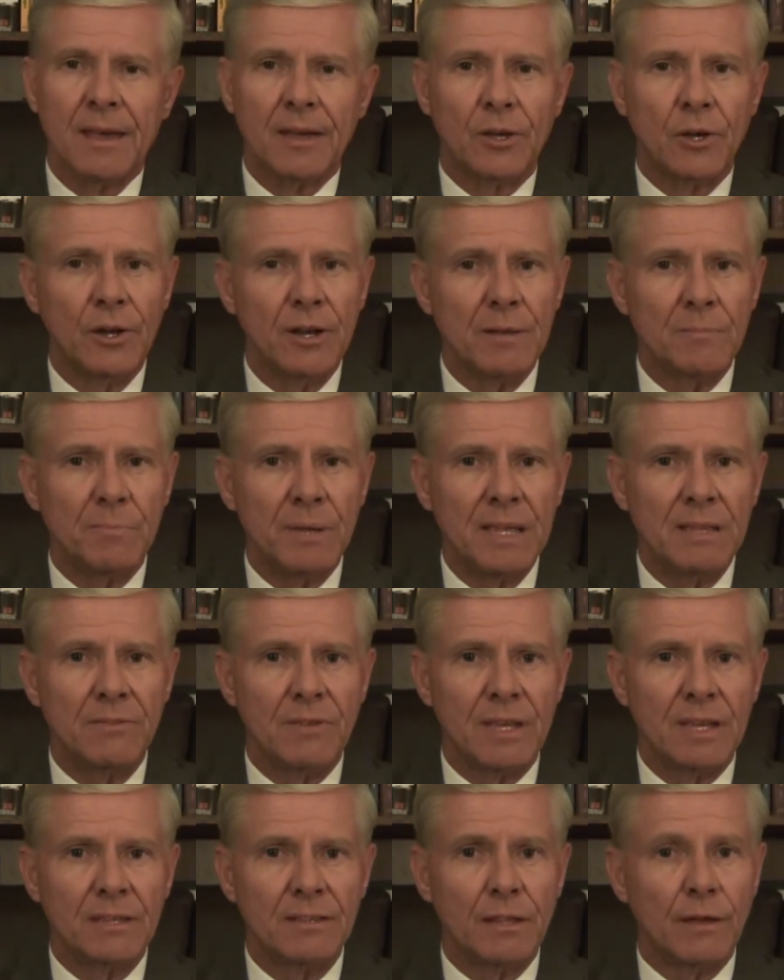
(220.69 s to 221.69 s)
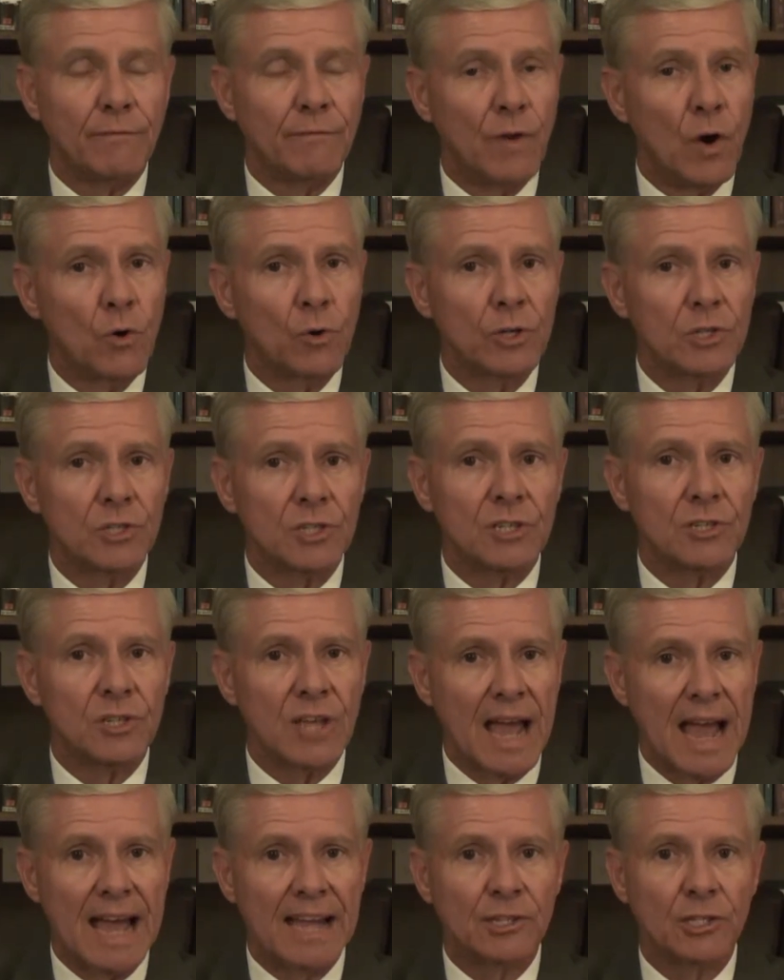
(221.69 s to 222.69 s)
Could it be then the focus is
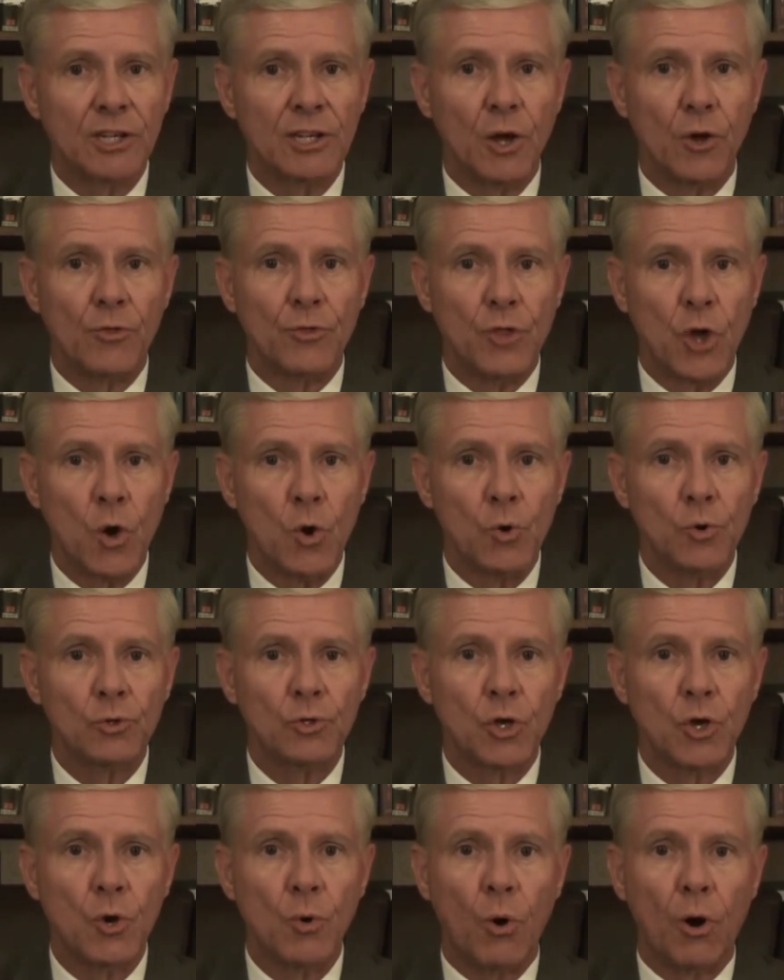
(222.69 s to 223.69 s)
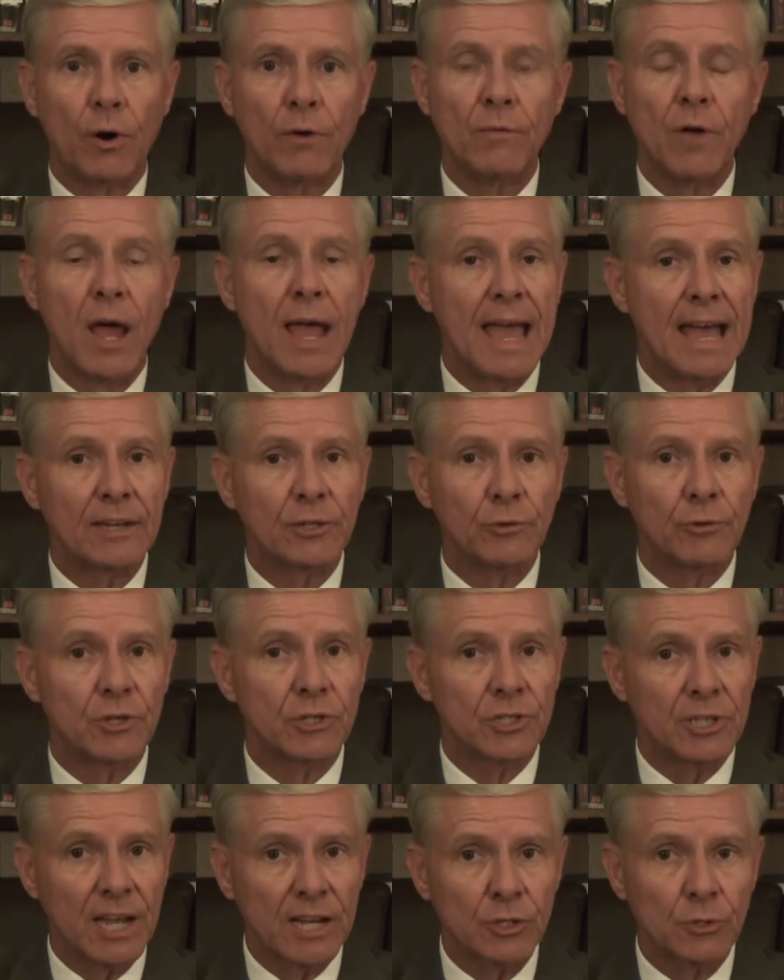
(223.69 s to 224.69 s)
actually on those who are of
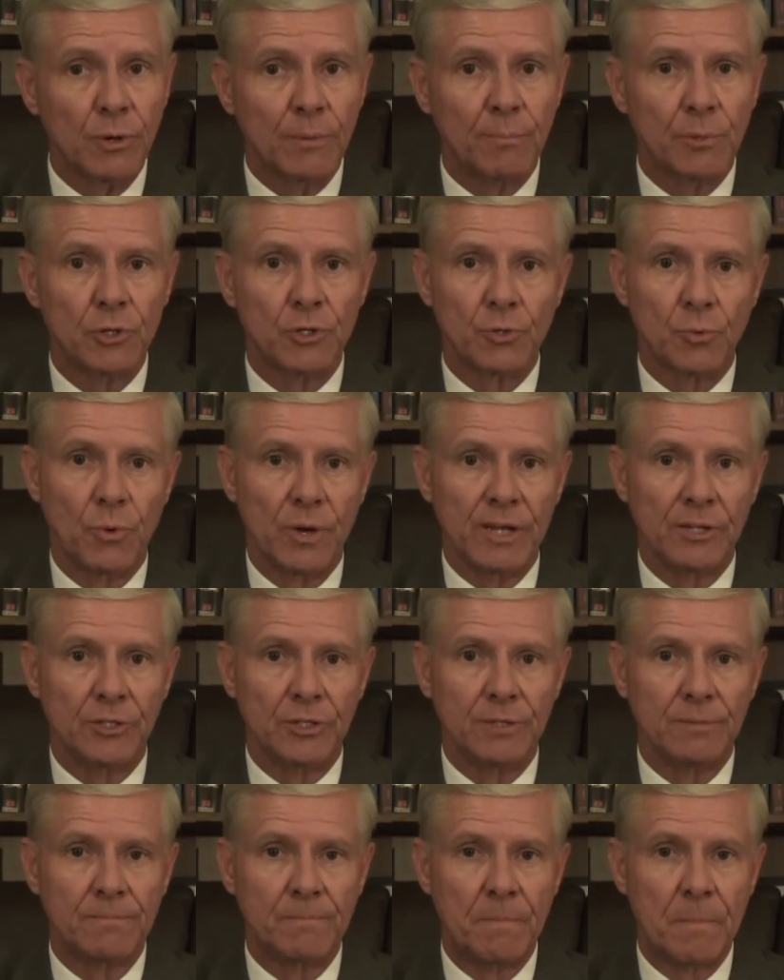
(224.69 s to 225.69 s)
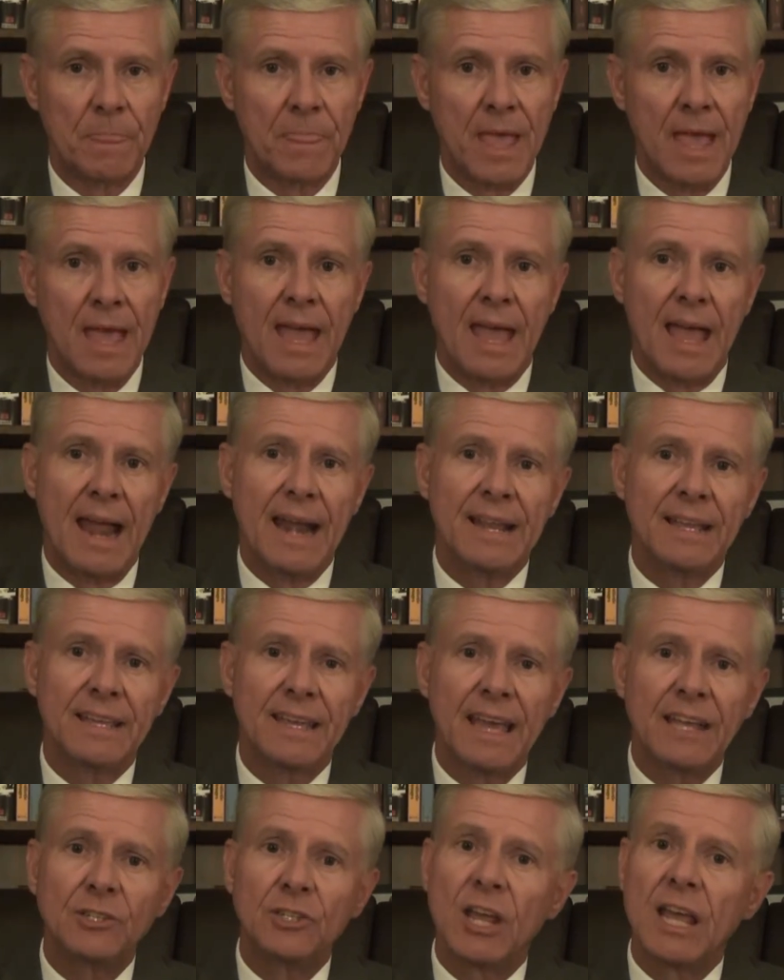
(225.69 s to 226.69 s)
heterosexual persuasion and
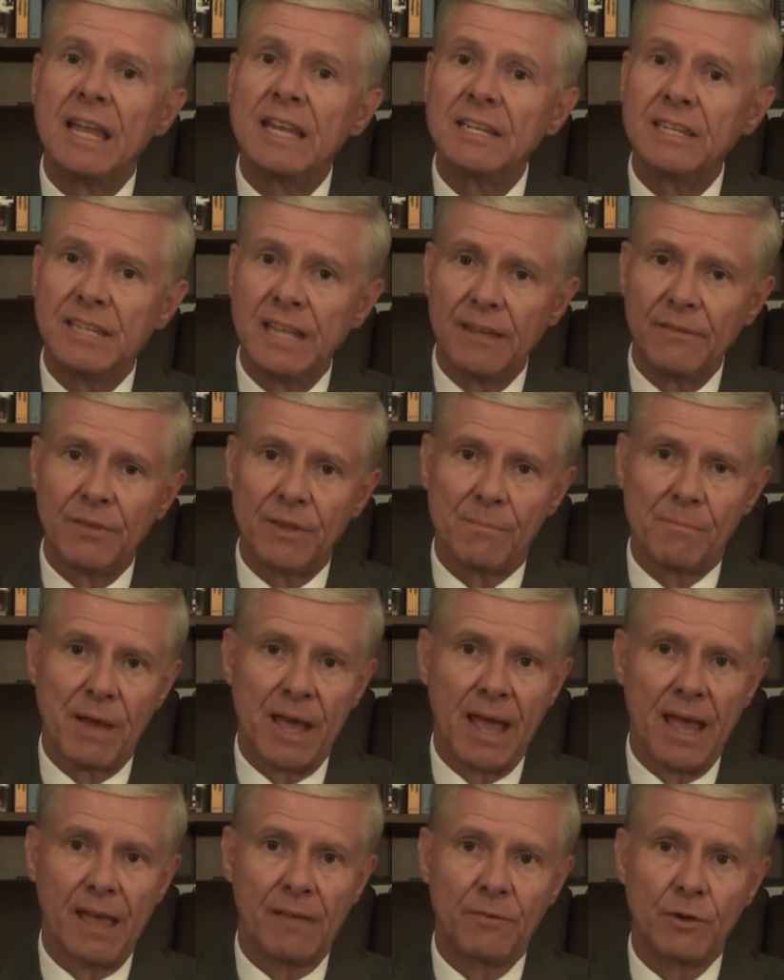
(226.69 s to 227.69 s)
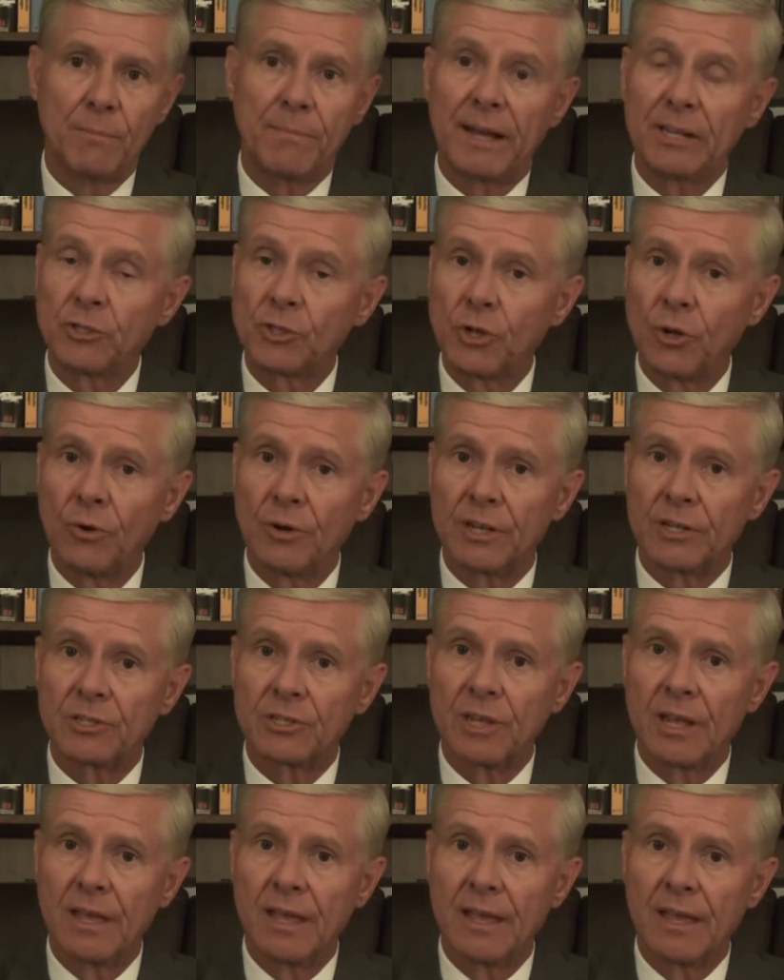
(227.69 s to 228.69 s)
engage in deviant behavior by
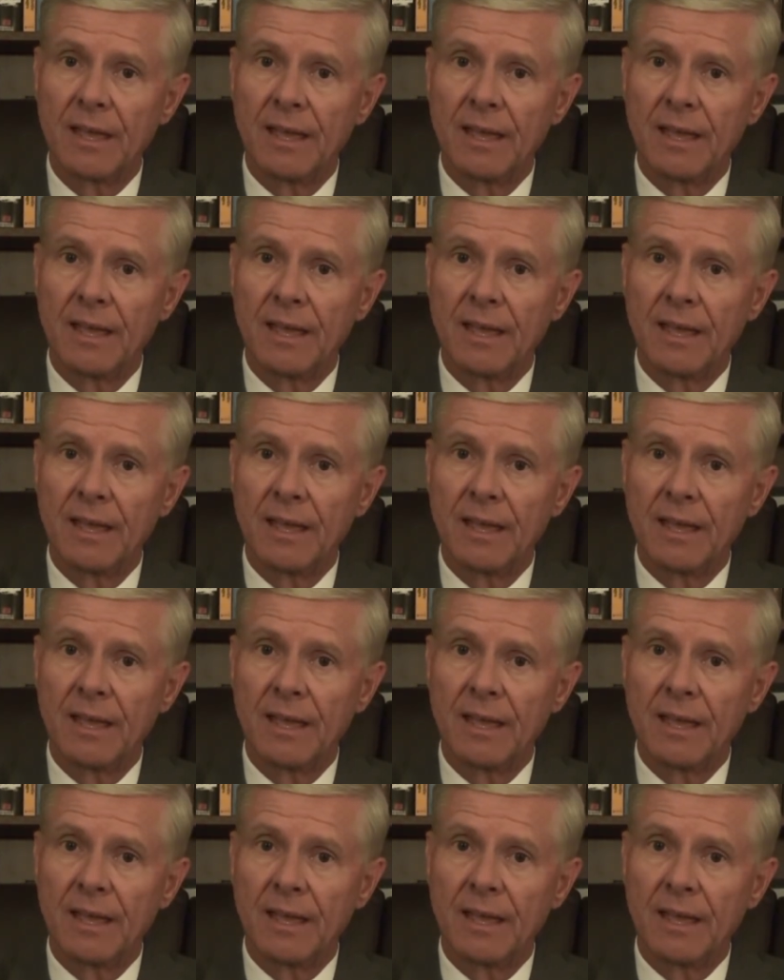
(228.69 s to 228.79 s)
choice,